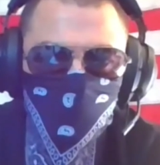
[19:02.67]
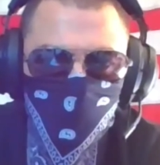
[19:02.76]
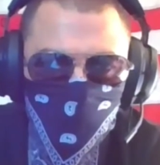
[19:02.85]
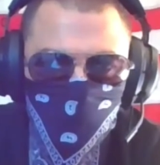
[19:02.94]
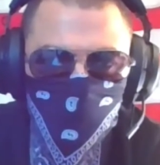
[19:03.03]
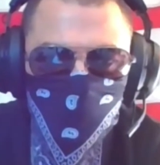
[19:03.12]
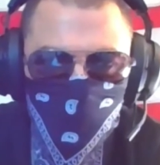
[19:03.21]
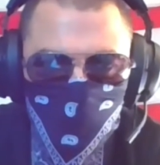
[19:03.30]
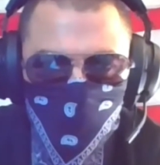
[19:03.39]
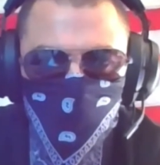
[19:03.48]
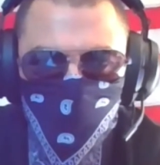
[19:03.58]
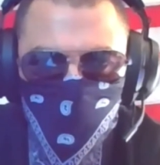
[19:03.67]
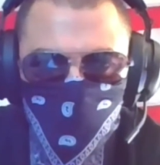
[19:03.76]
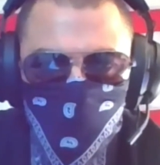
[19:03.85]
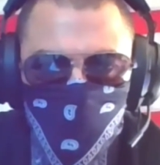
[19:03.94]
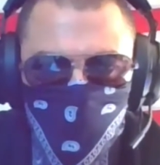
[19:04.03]
to go a few rows
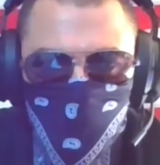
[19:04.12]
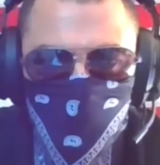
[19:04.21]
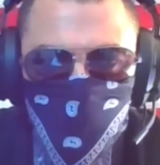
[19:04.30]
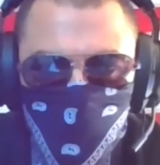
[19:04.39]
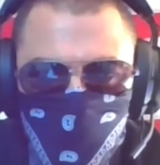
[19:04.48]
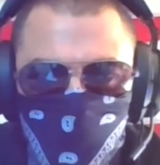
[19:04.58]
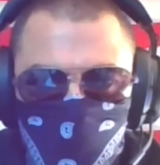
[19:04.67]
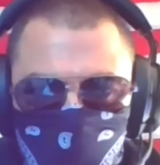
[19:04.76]
into the field to